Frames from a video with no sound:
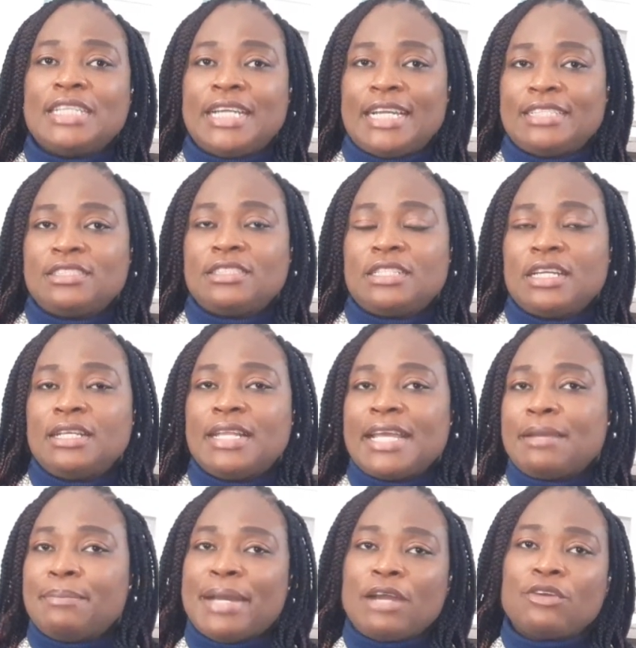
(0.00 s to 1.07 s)
they can stay,
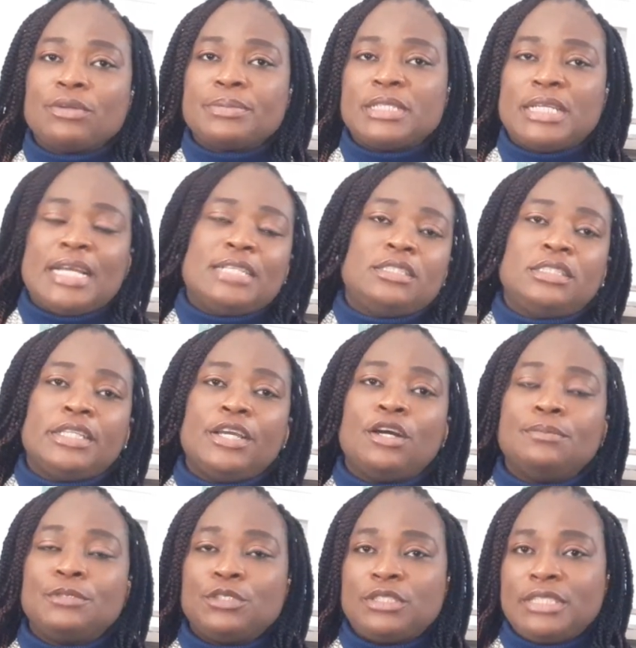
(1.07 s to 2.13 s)
like bankruptcy can stay
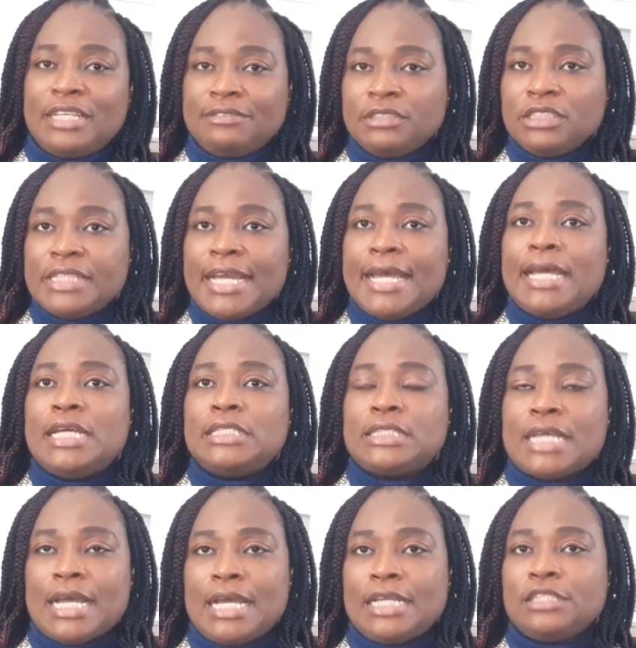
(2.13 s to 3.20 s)
up to 7 years
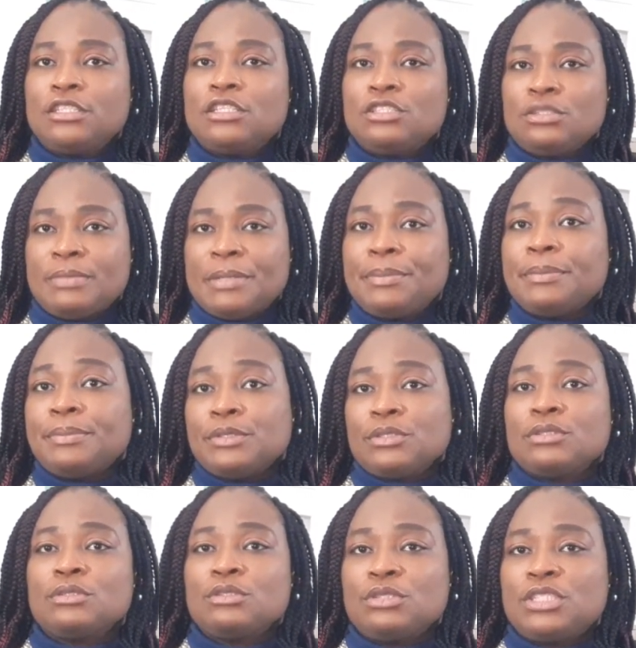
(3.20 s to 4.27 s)
and consumer
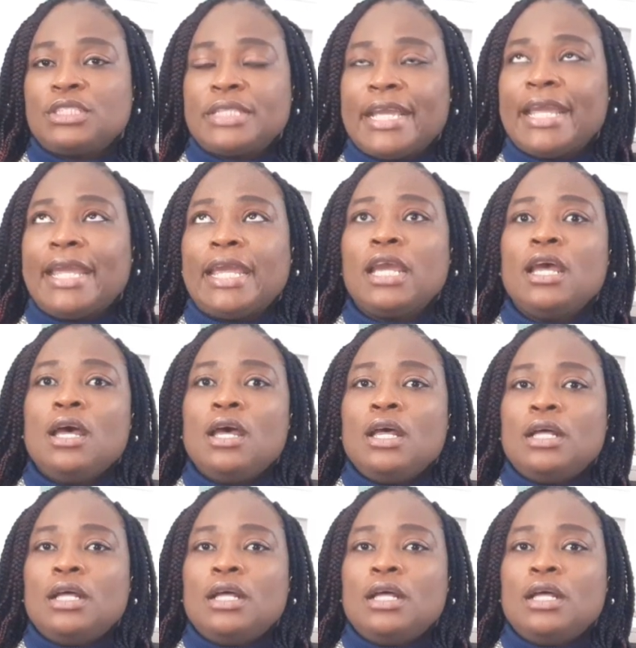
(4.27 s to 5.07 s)
proposal could stay